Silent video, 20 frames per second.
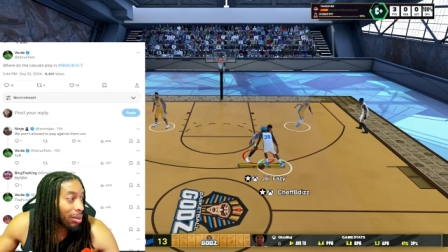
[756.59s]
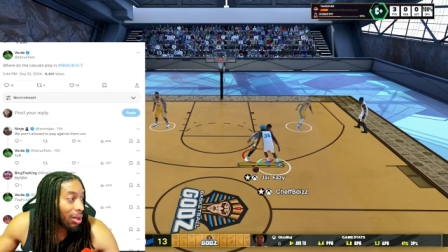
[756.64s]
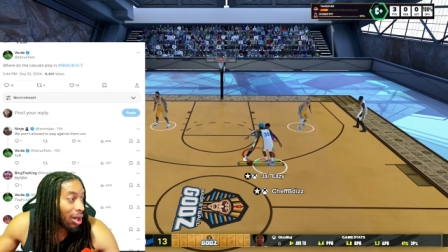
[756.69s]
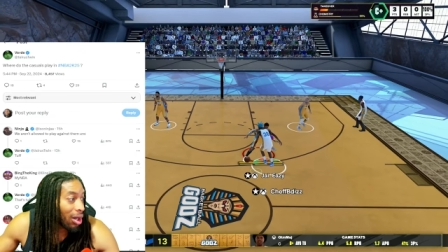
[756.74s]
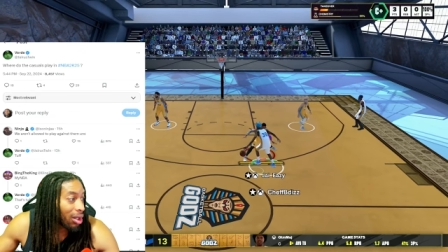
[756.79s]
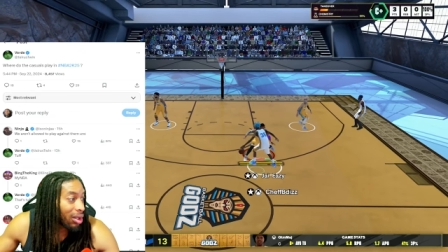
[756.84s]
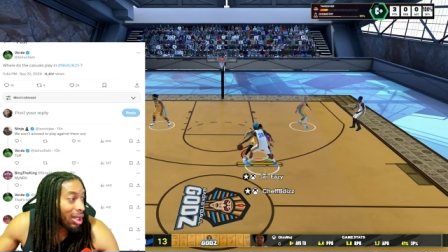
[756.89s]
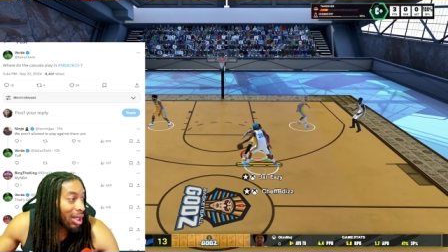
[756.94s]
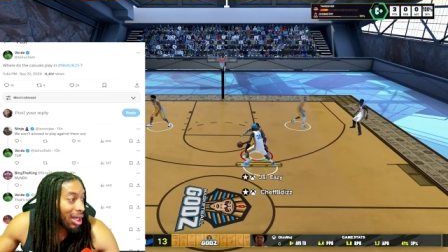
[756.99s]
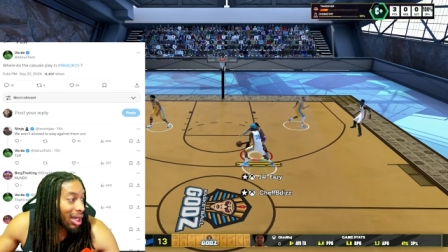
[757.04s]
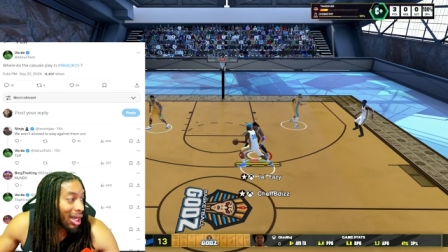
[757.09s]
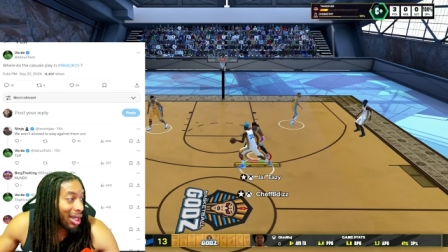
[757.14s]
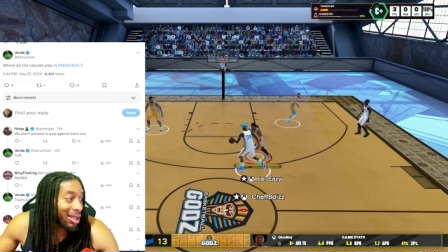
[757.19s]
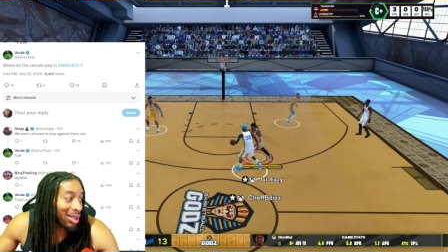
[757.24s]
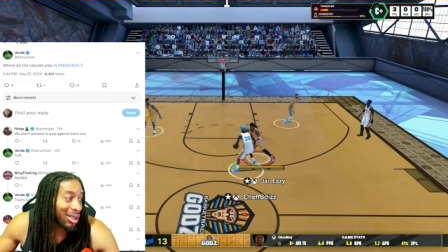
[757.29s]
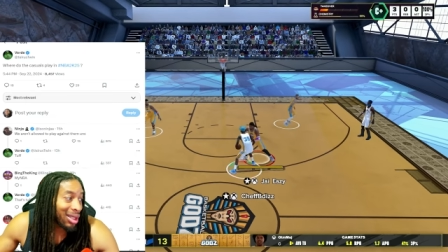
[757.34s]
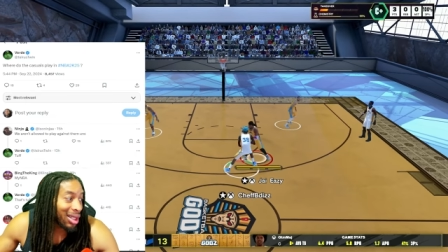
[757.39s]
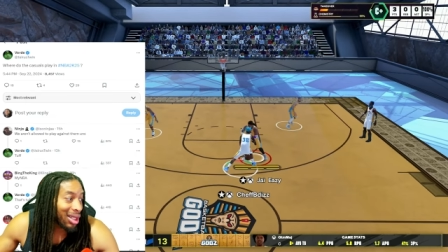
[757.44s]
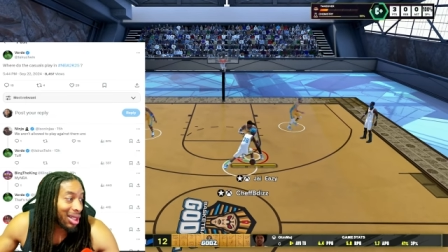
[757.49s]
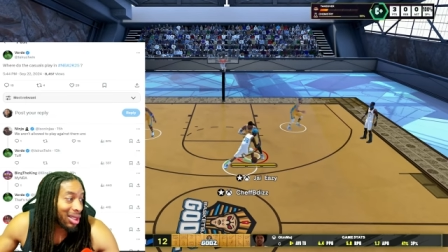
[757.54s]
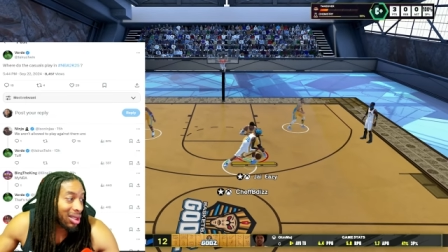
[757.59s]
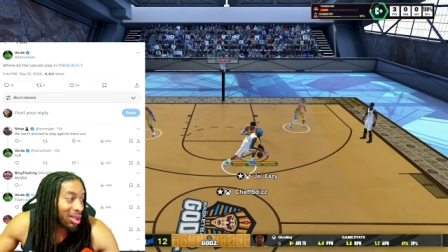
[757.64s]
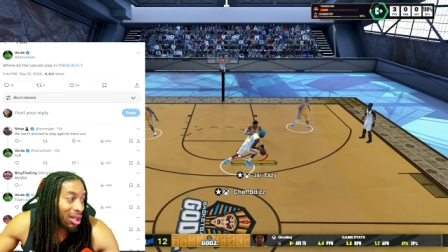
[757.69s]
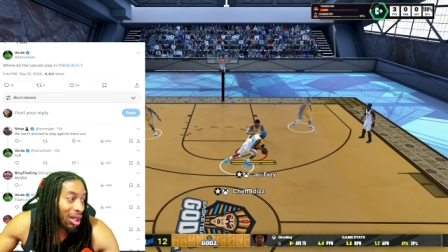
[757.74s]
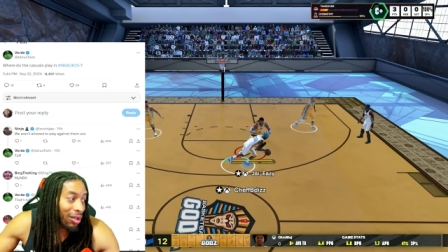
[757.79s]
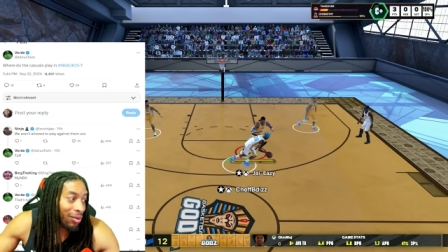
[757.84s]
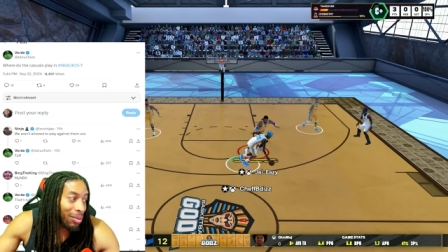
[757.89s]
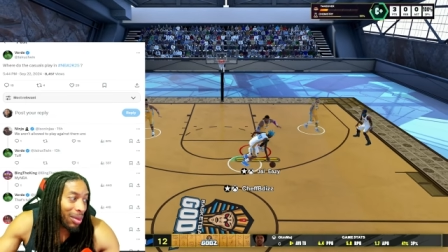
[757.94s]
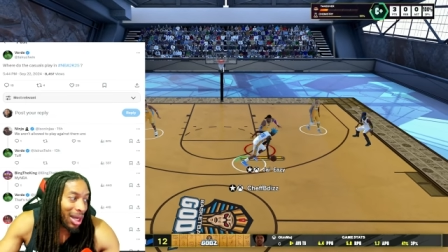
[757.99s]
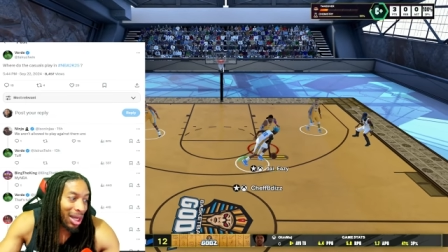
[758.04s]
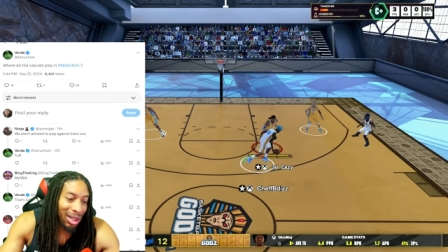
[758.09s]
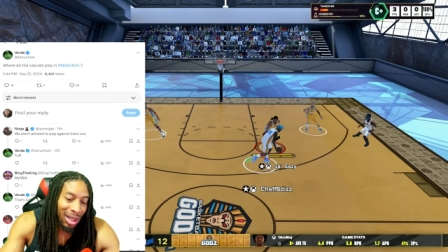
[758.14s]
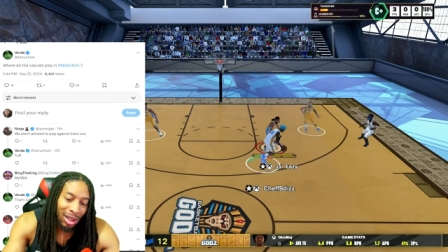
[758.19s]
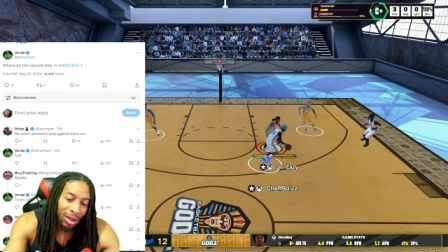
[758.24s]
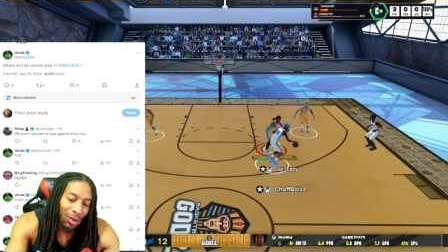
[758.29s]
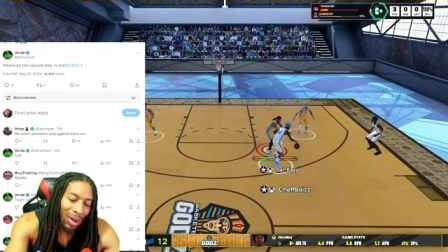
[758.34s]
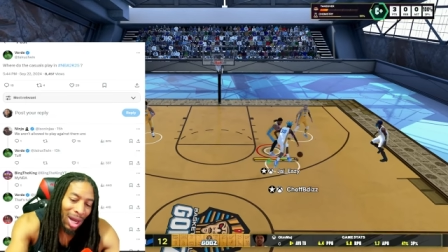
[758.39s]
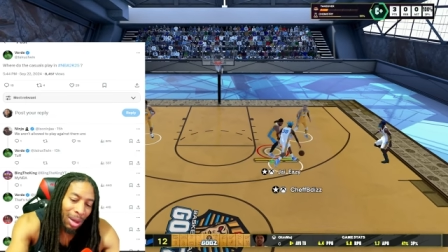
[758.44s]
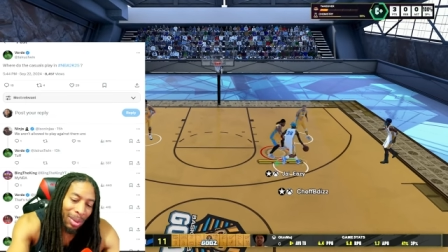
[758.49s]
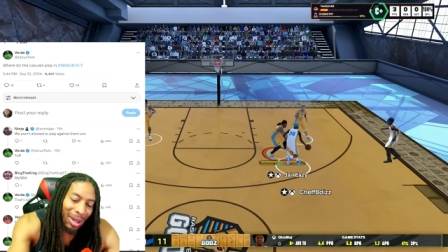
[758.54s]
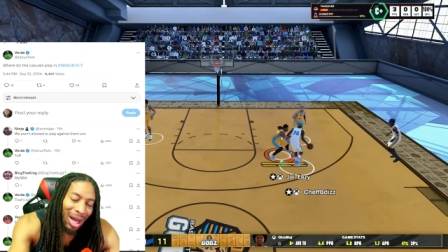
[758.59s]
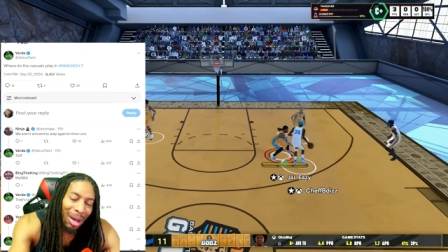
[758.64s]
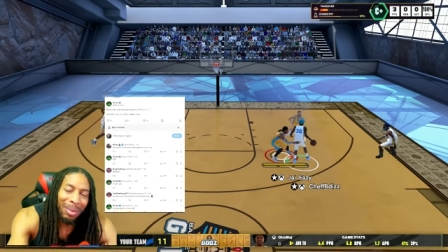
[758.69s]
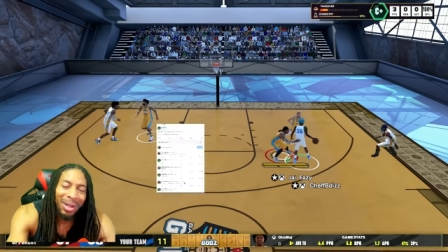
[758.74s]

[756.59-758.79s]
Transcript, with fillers: on uh. And he said, that's tough, man. That's right. But I